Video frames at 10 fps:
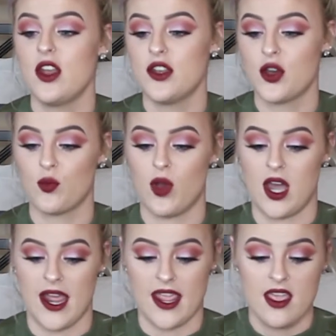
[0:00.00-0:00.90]
know
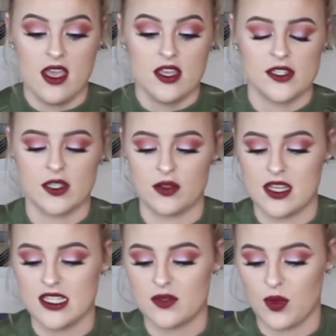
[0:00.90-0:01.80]
why. So
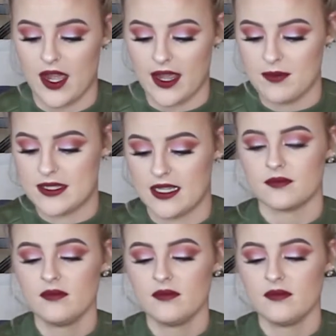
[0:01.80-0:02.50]
these wipes